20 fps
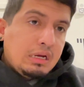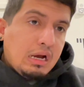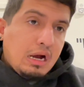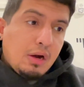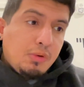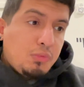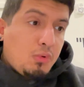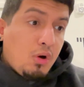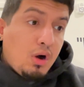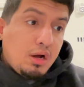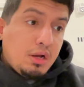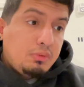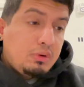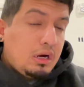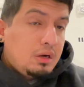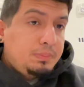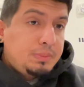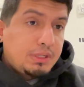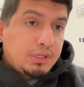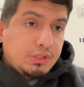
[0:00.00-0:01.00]
I want
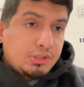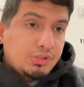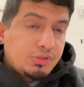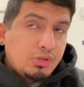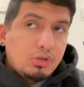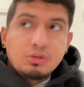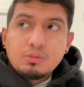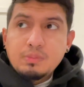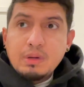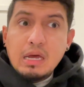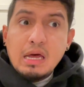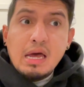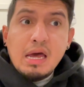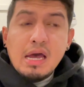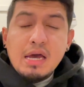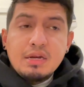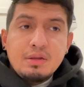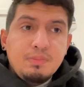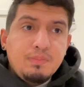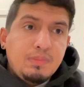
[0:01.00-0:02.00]
a pair so
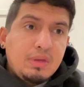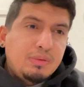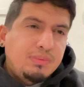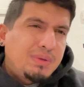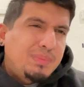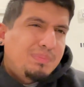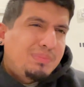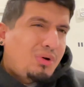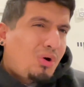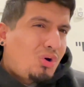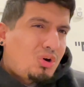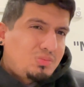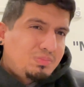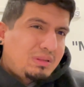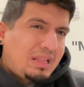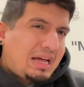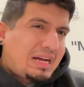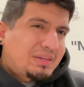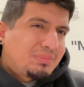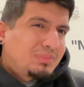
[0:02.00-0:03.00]
bad. Maybe all
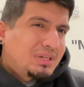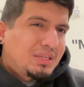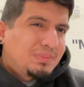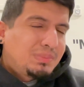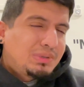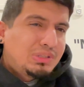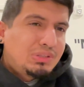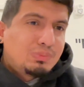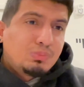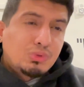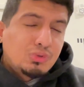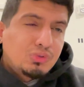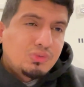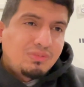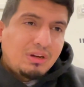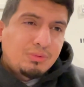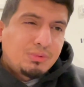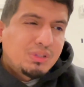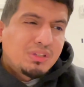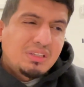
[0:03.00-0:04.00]
black might be the
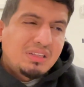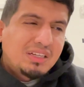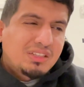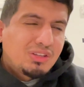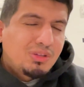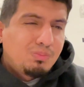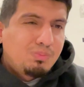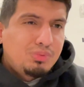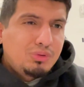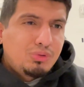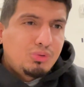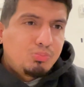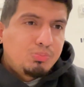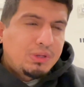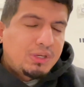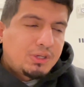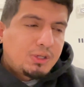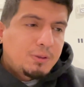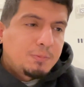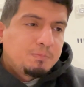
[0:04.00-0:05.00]
move. I really like the blue
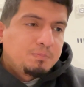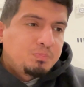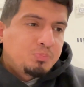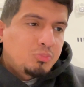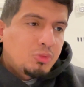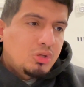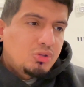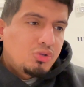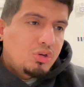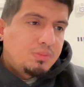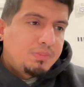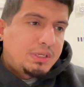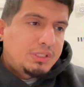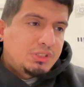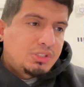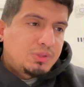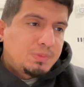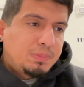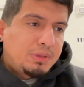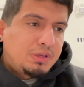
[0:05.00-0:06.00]
pair, so I might
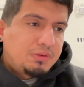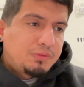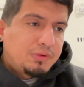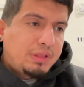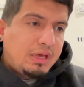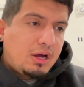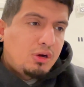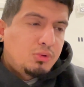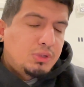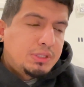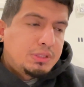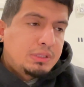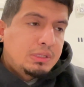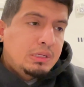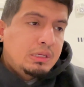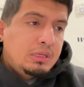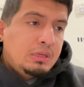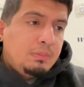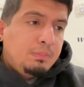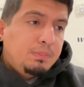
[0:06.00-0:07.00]
just pay for that one.
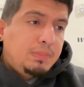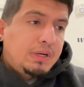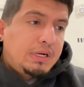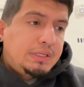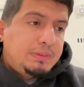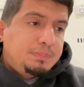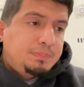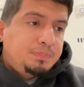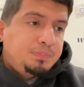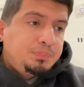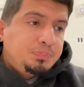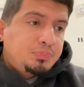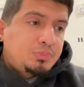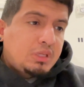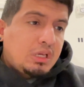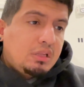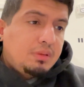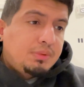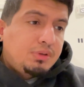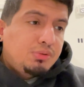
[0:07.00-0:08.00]
But
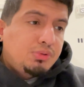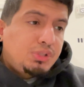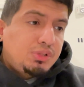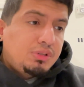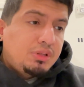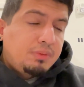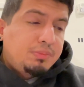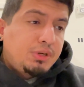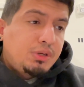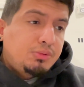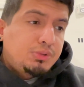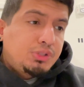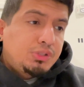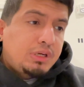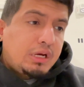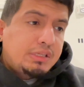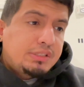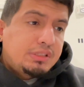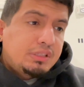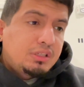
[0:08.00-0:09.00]
let me know what you
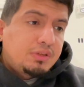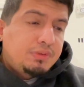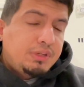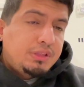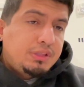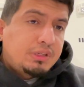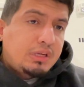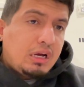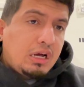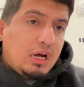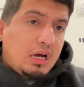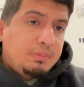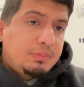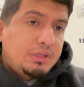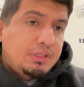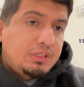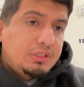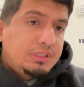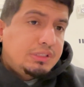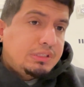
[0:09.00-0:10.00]
guys think of it in the
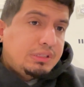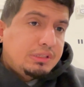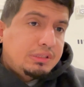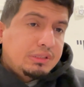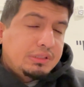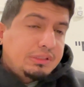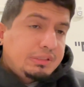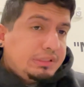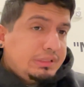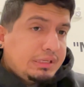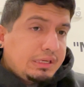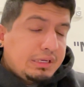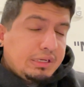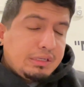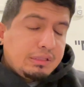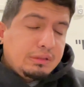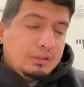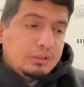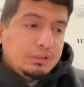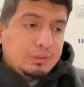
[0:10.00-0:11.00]
comments. And
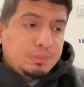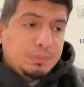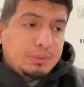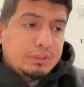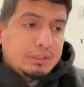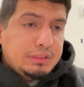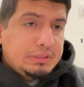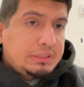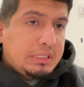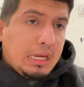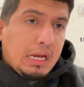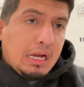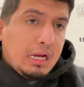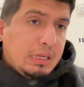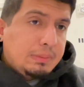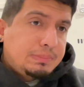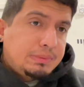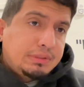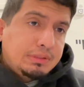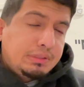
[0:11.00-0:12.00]
again, Lunch Money
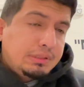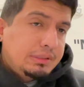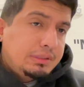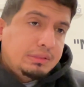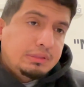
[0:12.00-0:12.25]
tops.